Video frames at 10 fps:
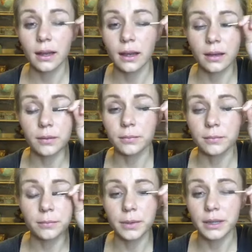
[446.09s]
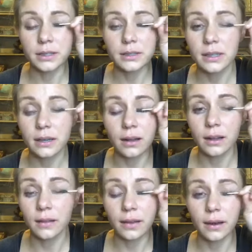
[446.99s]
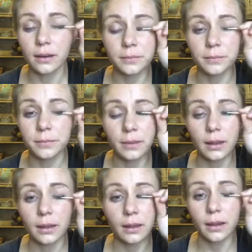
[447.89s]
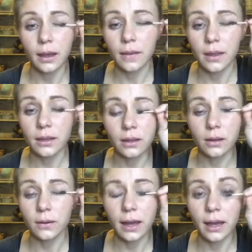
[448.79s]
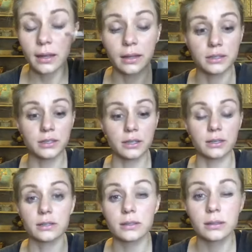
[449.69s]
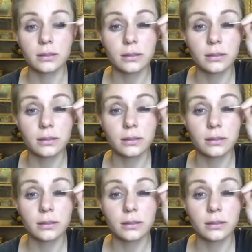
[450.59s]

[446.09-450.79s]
But you just get it all in there, and then you can go ahead and just,